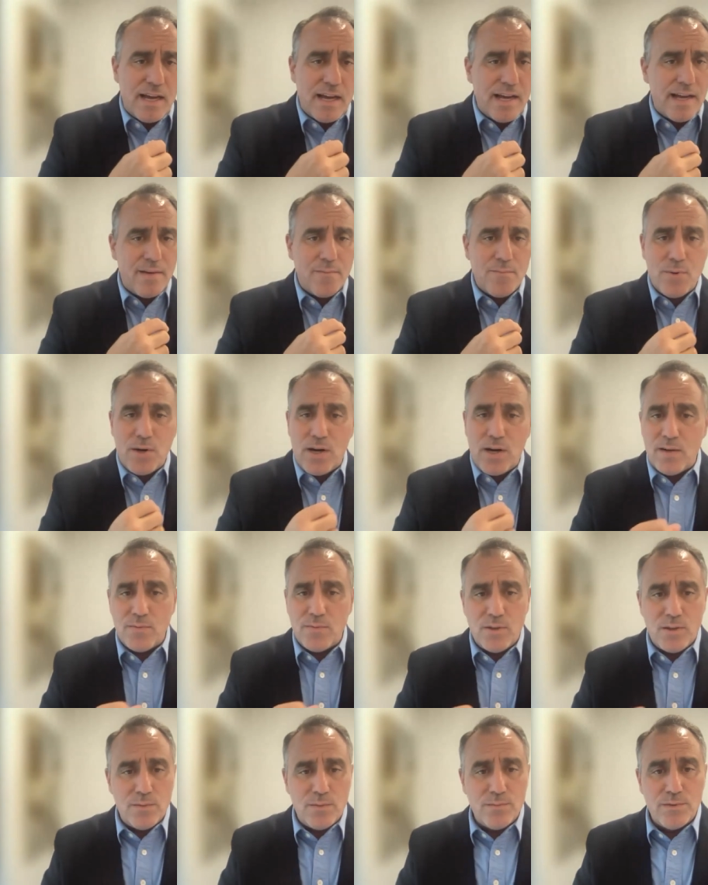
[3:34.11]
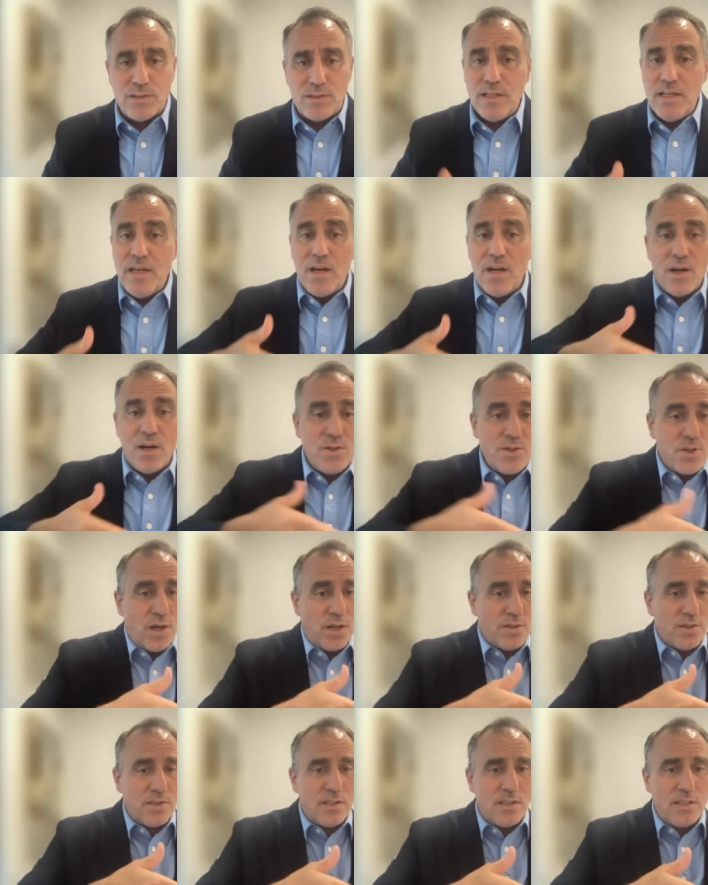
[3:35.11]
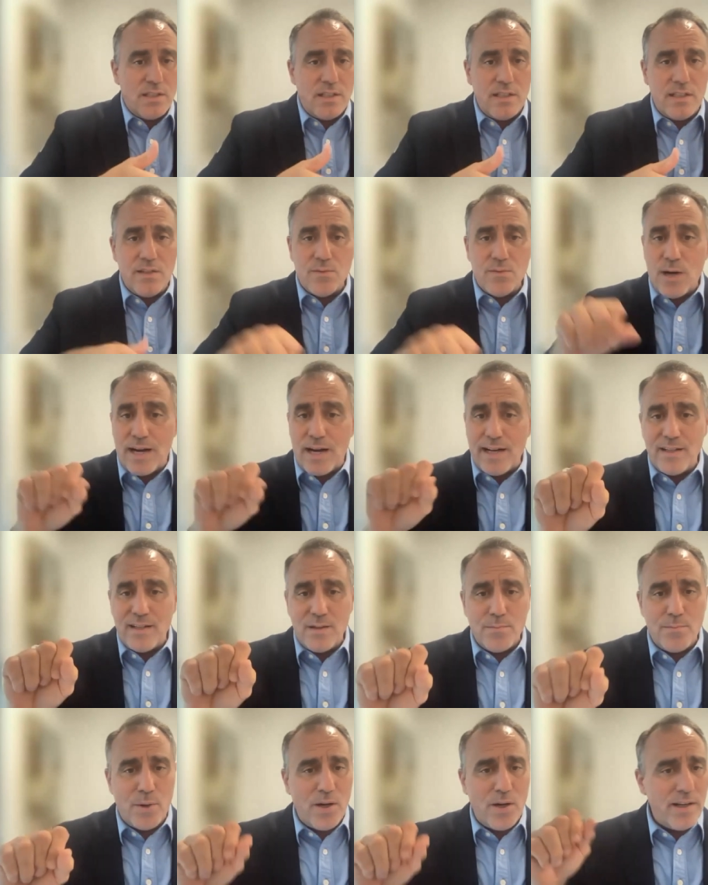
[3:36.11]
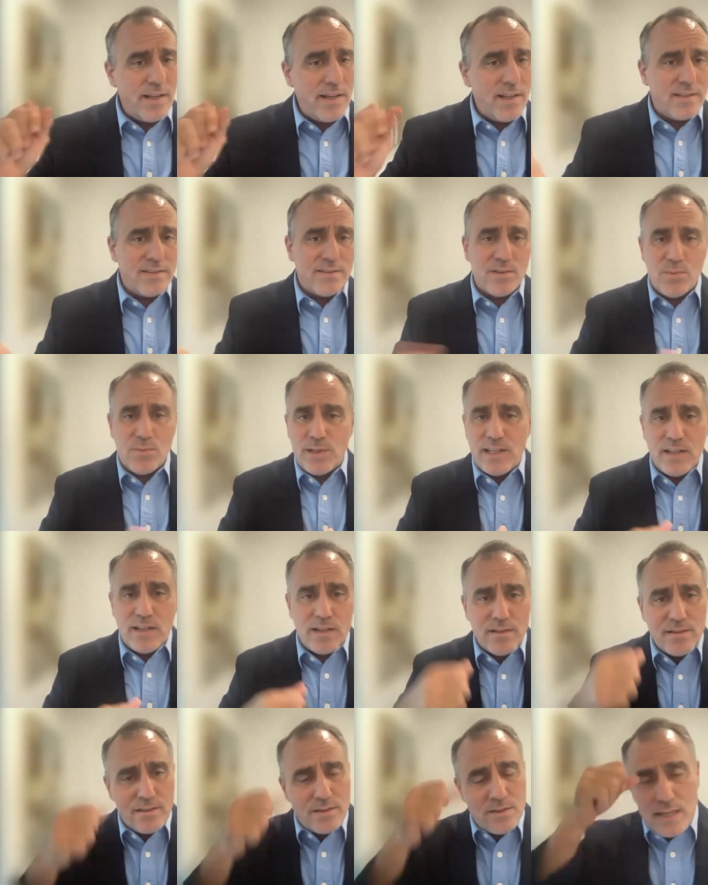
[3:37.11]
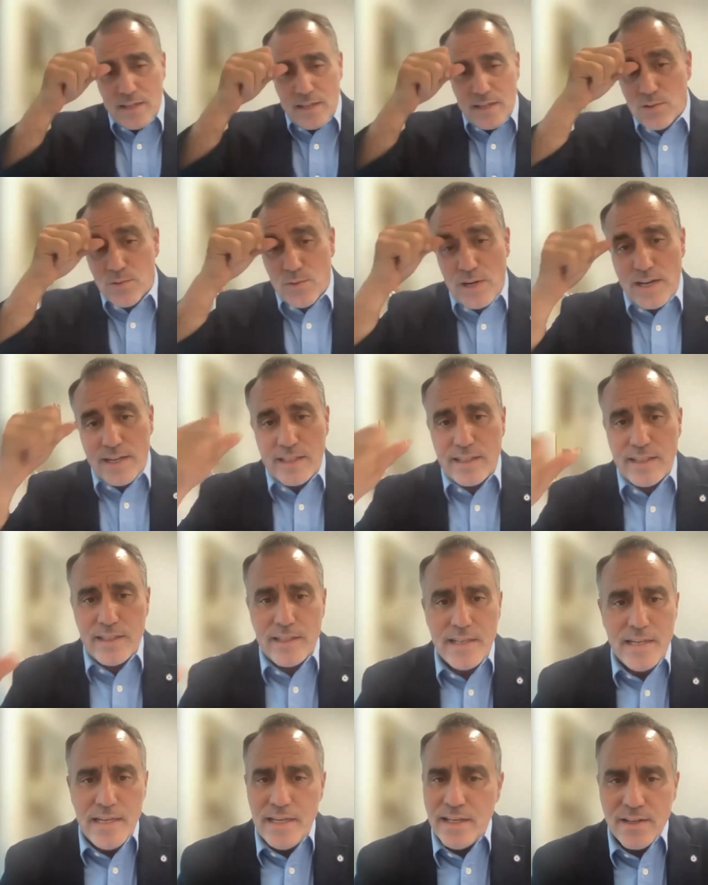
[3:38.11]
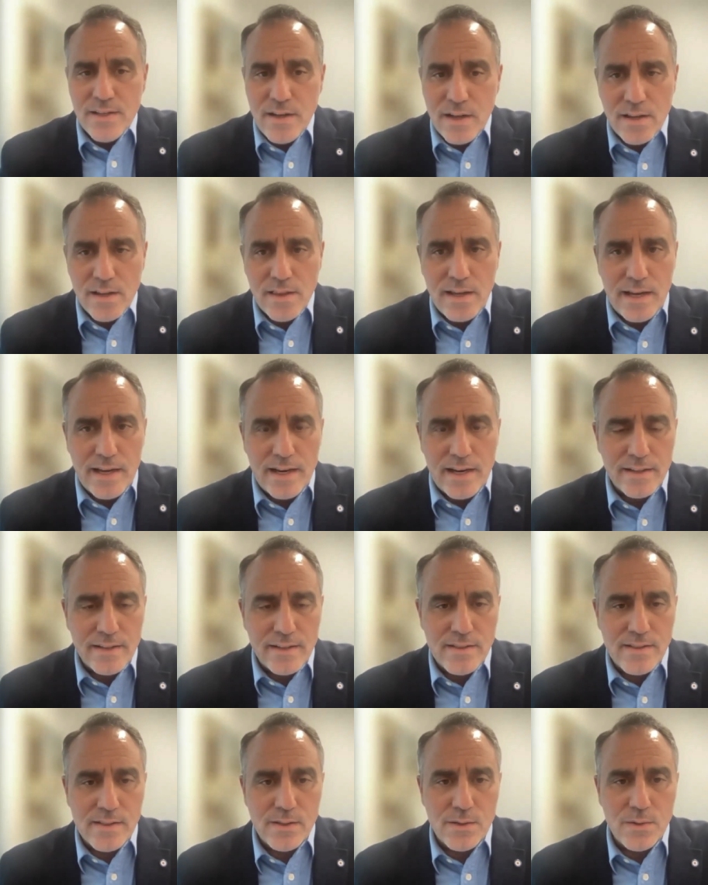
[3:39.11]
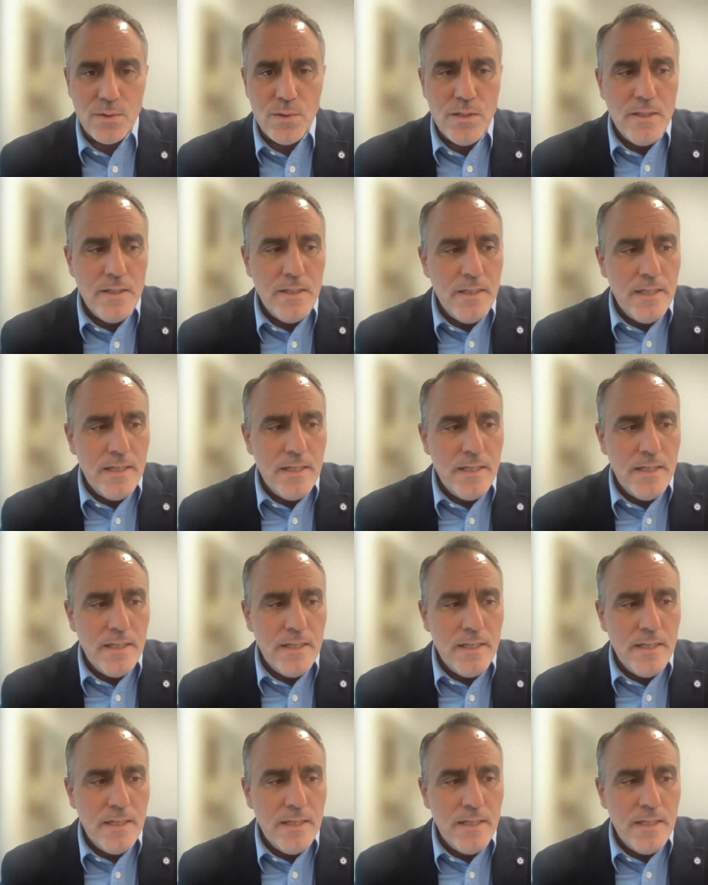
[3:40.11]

I had problems adjusting, riding a bike, swinging a tennis racket. None of that I could do.